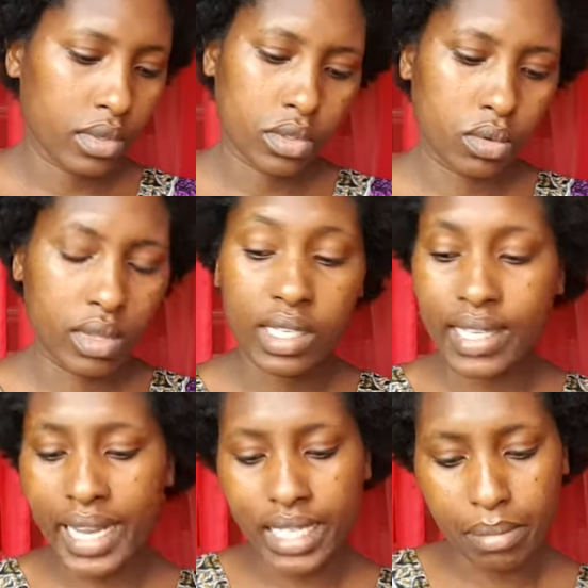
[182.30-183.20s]
So this is
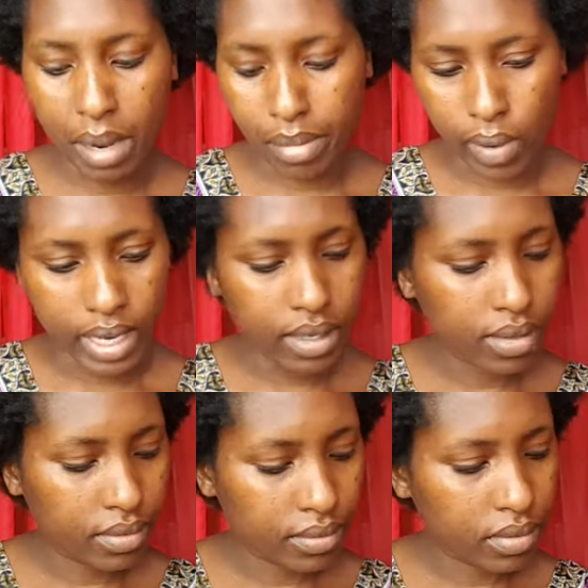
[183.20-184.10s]
item number one,
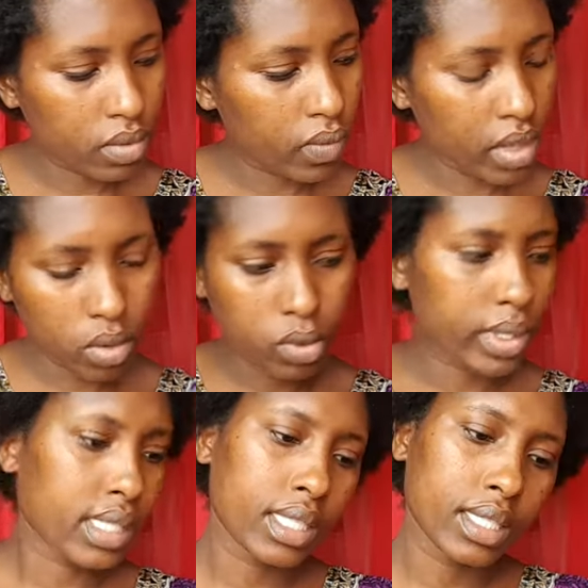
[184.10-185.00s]
without
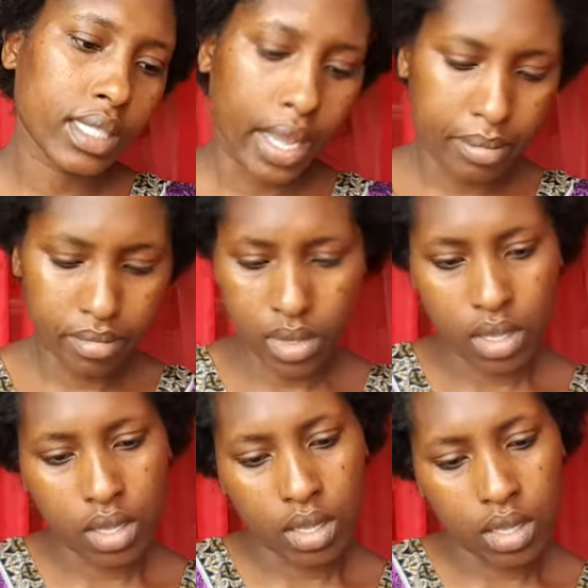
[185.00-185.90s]
wasting time,
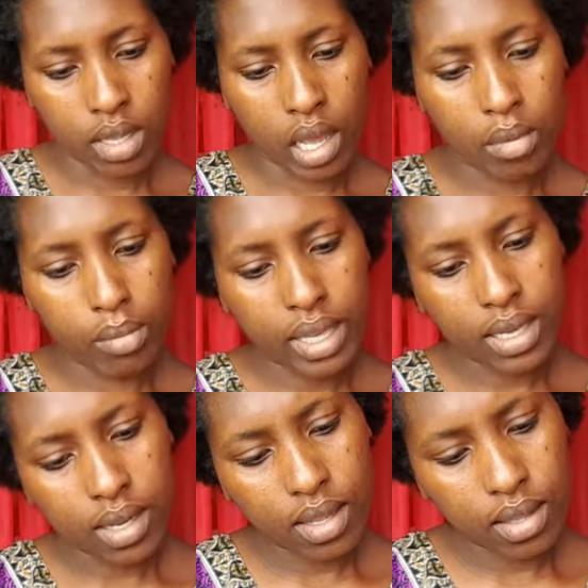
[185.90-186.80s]
a
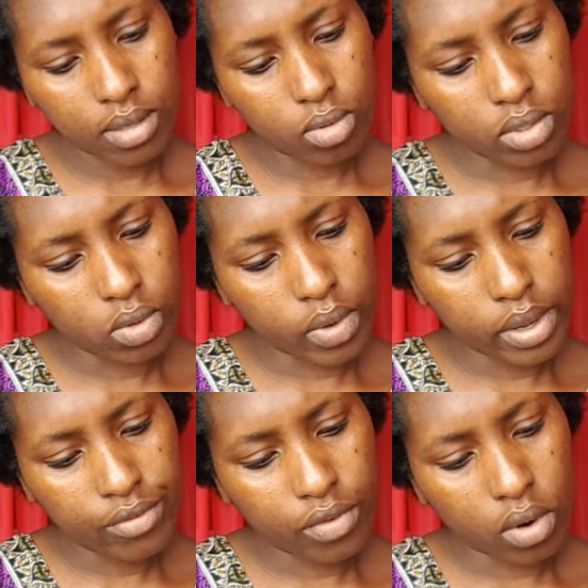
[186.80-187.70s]
moment, this was
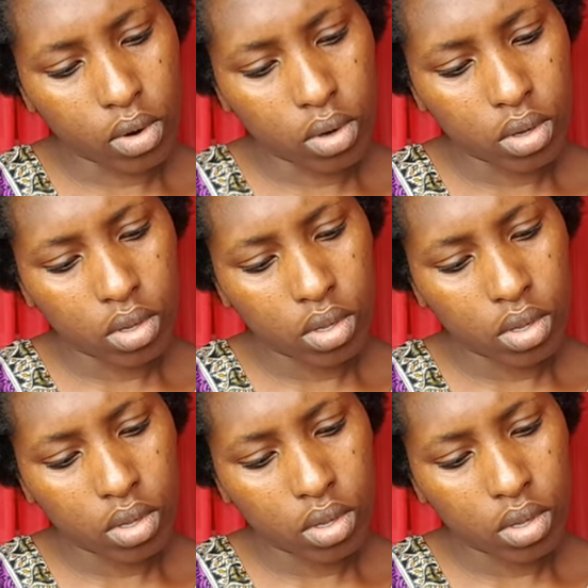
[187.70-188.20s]
going for